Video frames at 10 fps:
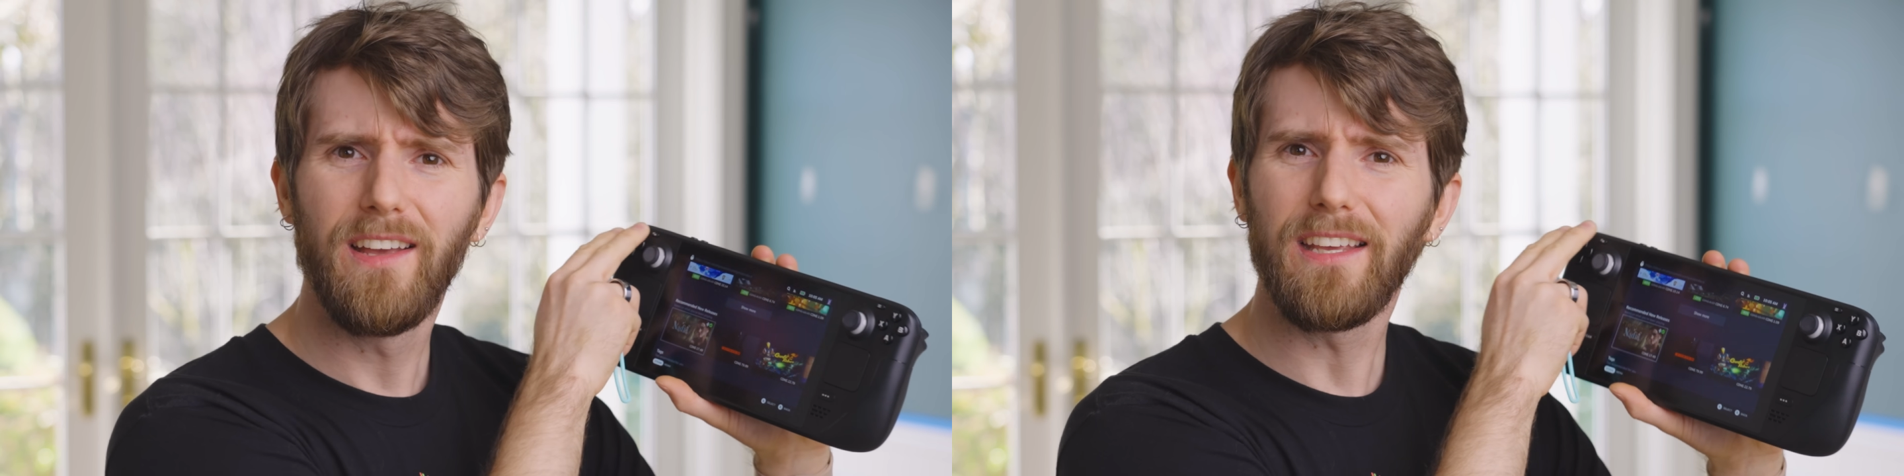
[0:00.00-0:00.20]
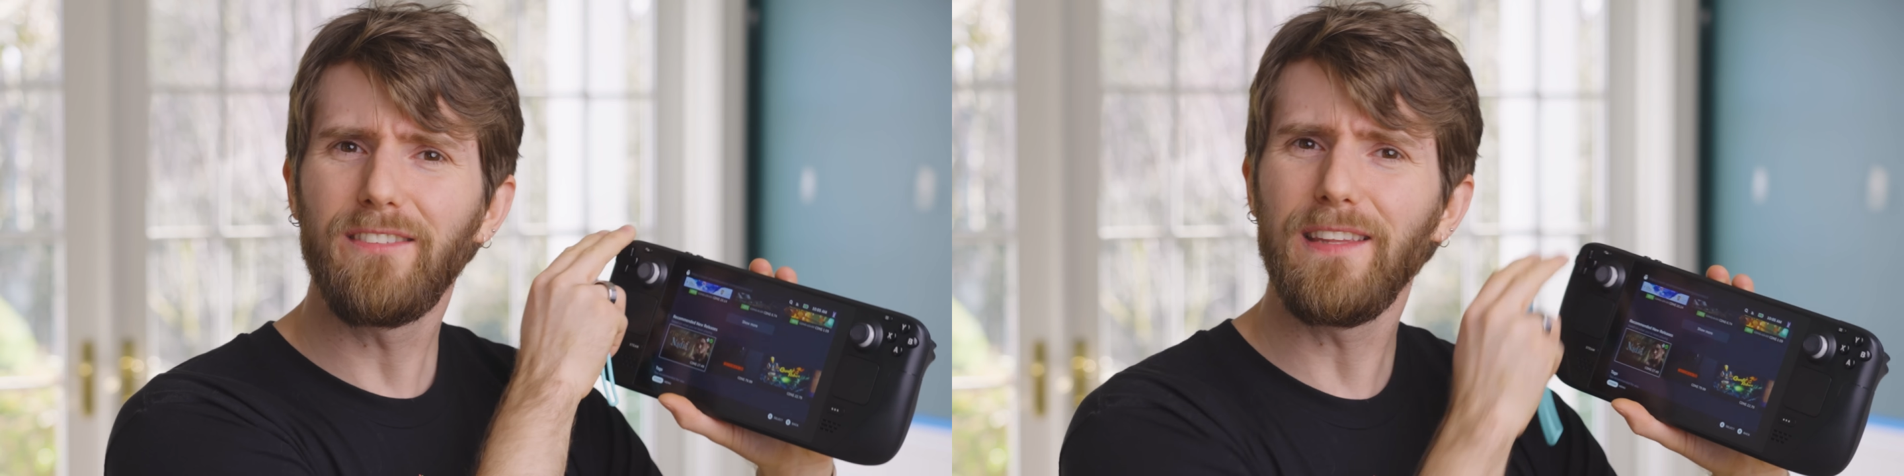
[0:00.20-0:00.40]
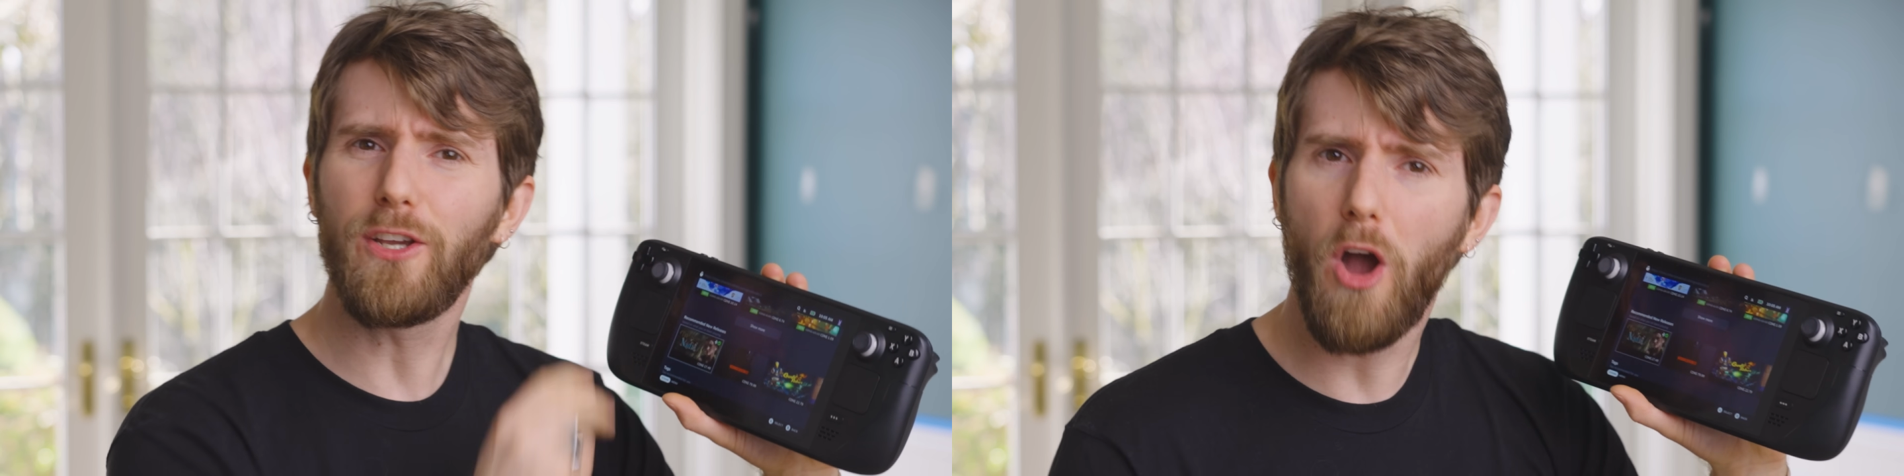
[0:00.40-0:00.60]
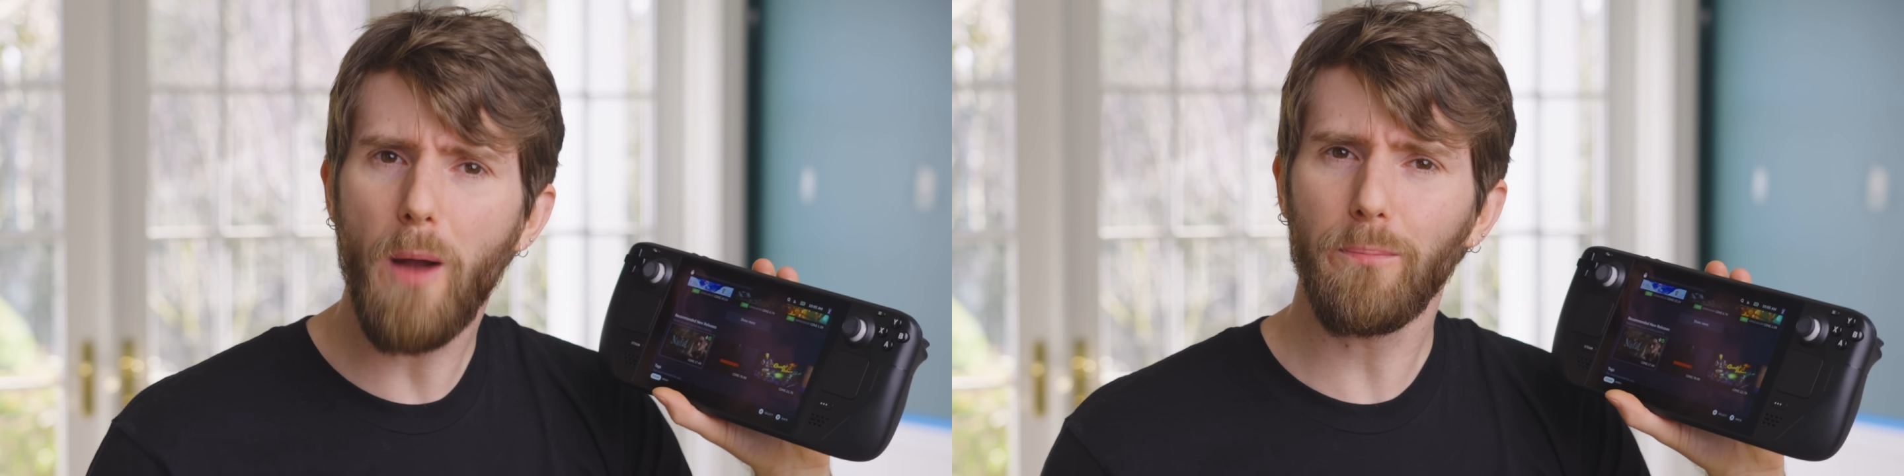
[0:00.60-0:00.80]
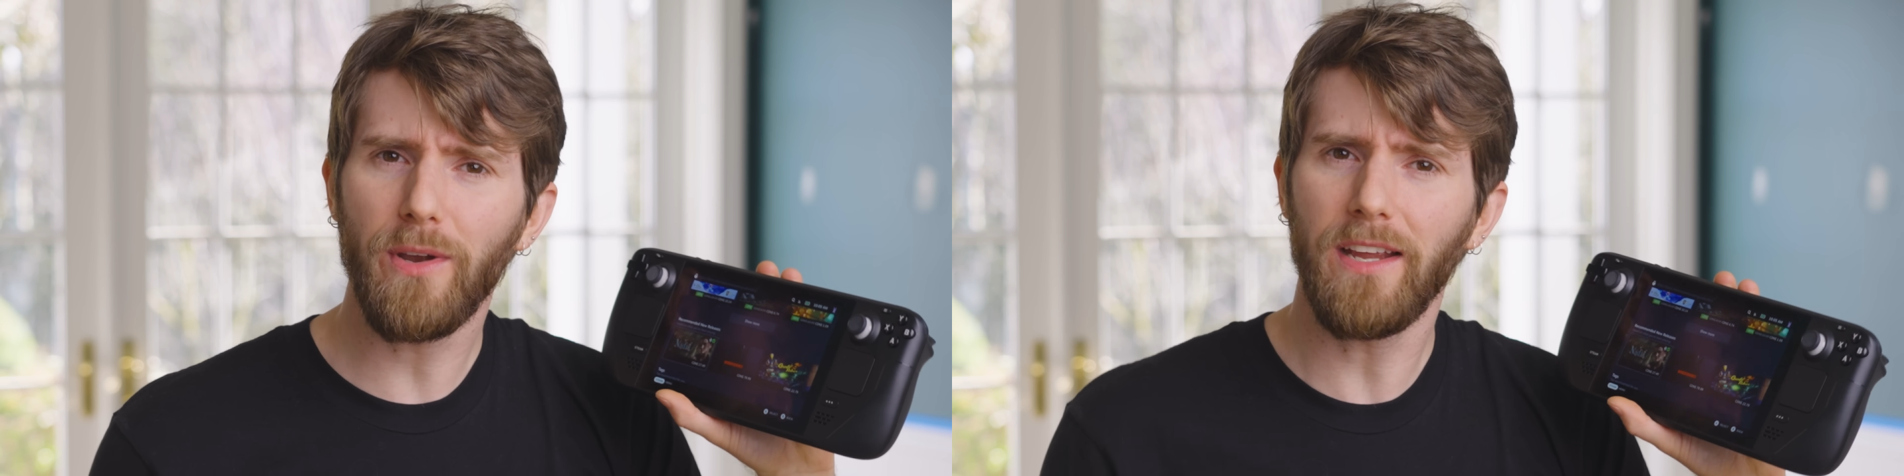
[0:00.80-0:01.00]
is the
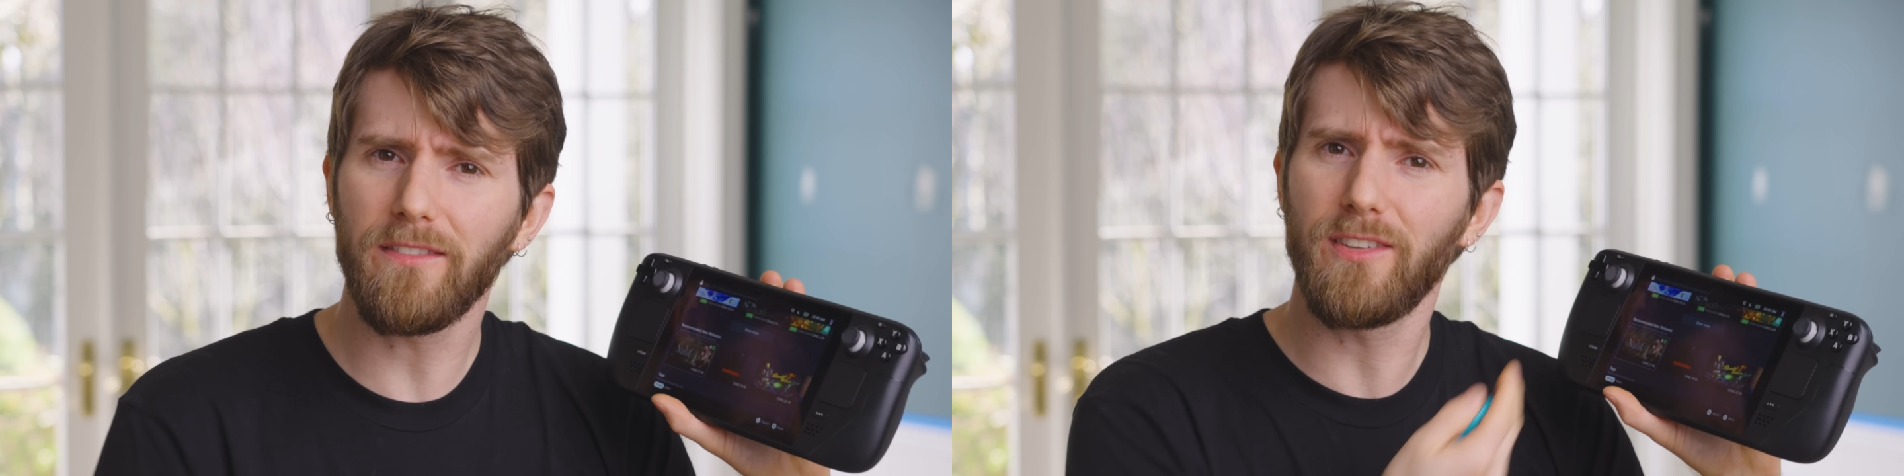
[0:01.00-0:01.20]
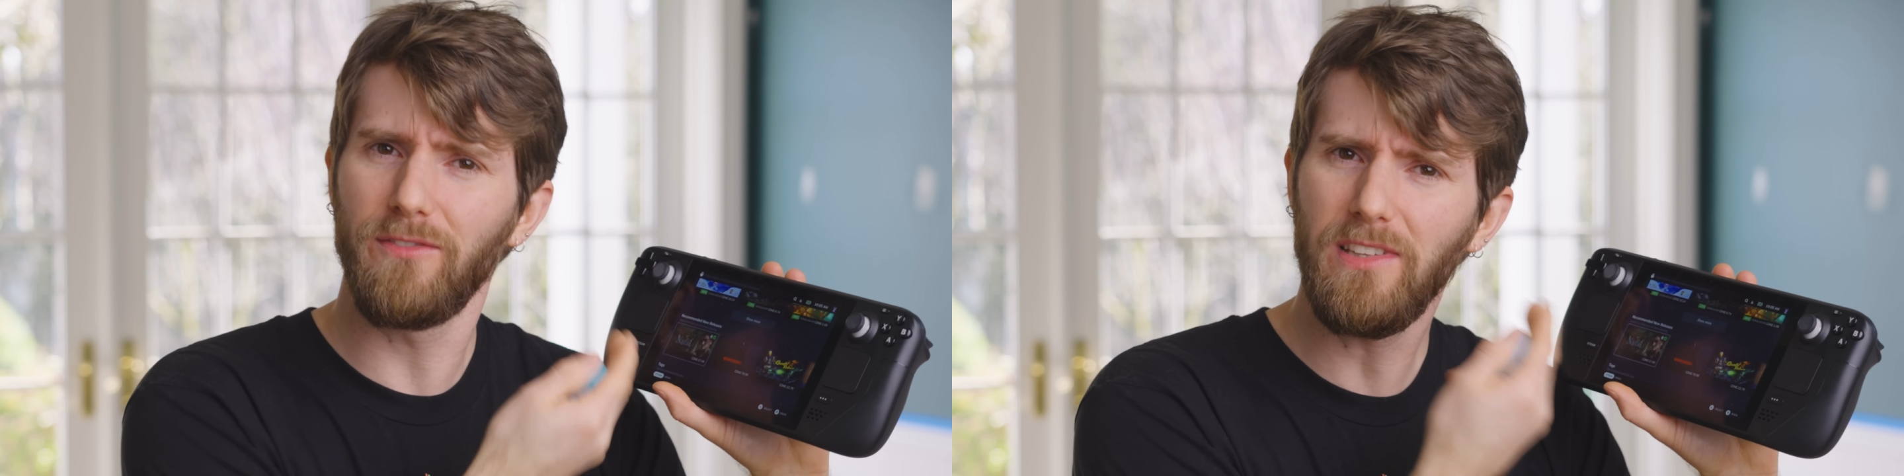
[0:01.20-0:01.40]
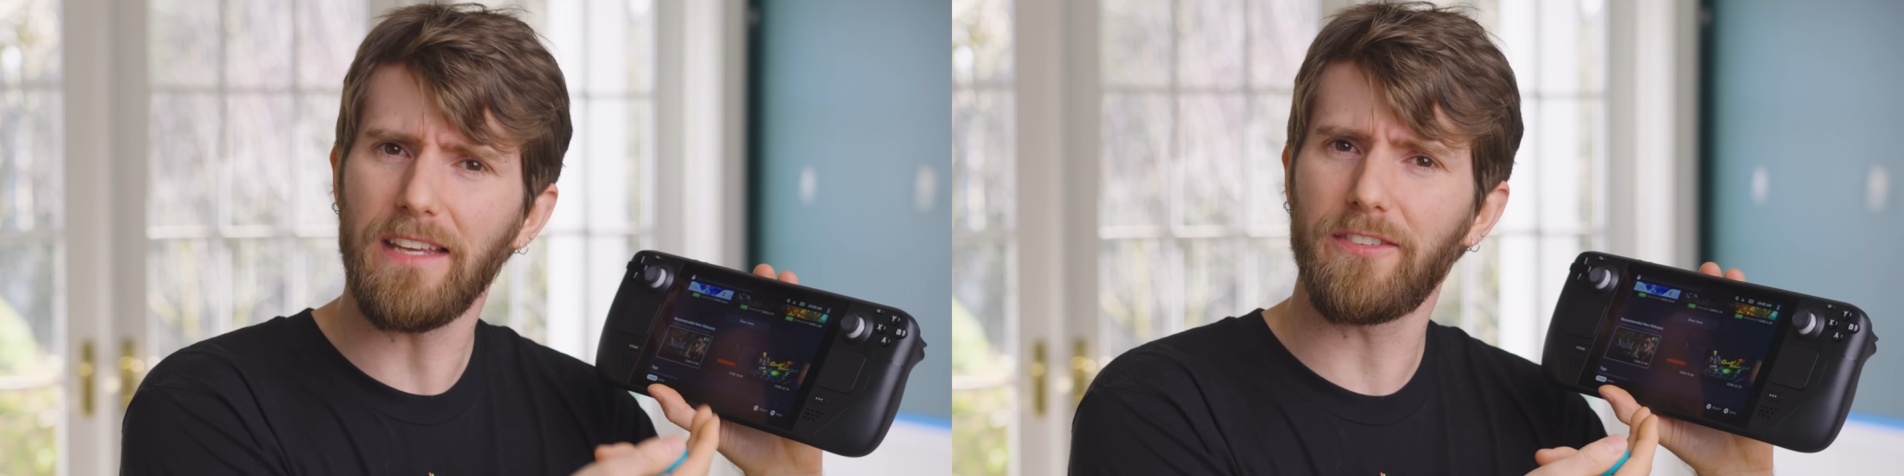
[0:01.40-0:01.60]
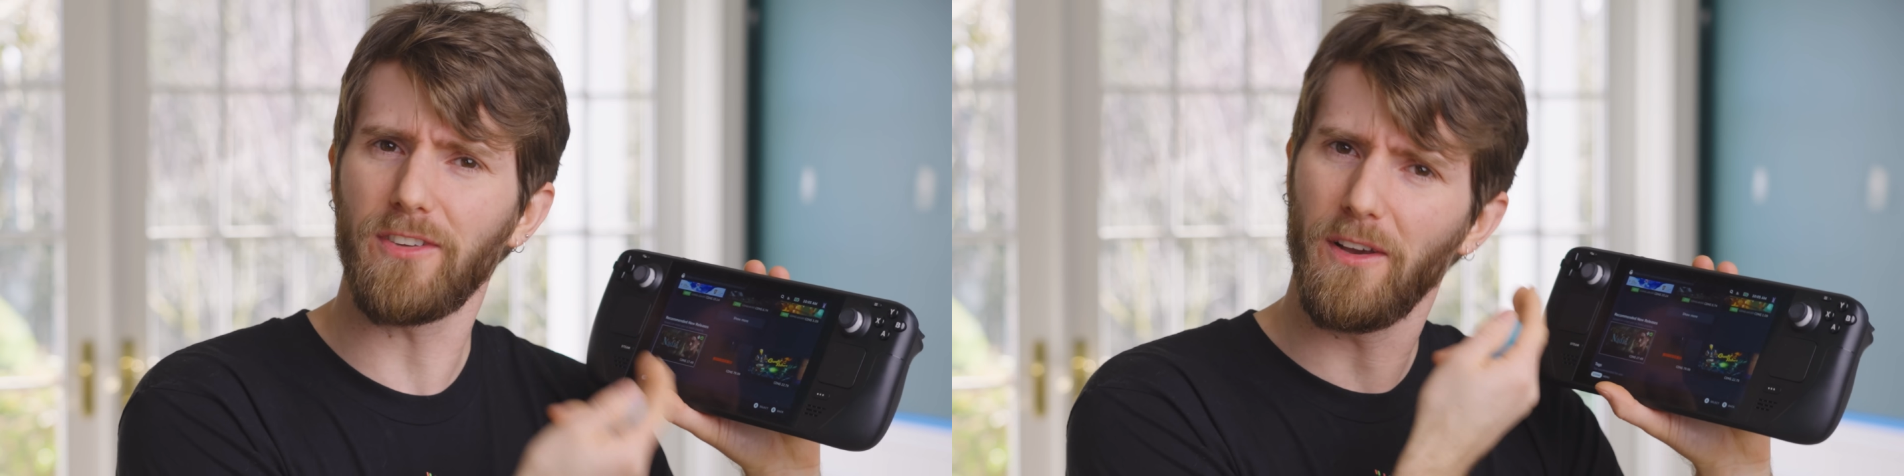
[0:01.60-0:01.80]
comprehensive list